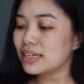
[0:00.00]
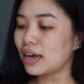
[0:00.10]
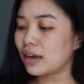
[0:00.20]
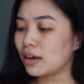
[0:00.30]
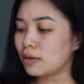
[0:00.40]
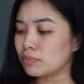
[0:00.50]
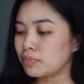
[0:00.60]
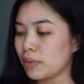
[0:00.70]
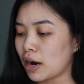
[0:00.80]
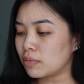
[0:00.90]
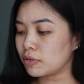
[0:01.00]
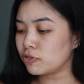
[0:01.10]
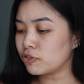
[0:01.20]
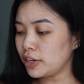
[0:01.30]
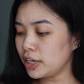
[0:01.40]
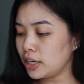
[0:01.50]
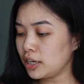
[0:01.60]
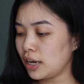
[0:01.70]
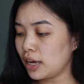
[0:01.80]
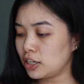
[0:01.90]
Paraben free,
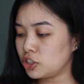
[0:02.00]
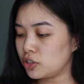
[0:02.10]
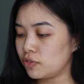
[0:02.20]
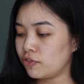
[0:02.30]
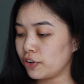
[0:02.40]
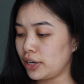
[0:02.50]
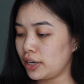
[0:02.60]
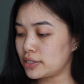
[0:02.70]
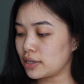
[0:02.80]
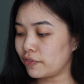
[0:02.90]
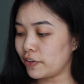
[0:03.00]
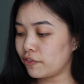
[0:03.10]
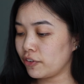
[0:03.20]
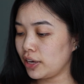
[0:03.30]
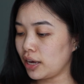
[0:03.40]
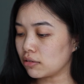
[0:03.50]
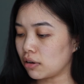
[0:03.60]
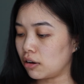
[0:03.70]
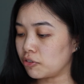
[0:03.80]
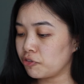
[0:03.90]
allergen free, sulfate free,
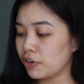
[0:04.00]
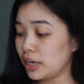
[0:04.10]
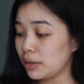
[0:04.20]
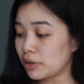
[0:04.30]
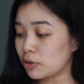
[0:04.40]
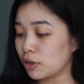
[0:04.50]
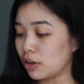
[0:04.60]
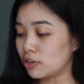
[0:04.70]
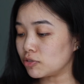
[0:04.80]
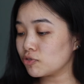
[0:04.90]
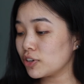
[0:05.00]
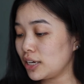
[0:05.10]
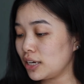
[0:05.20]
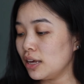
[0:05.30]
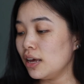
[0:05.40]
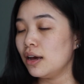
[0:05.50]
alcohol free, mineral oil free,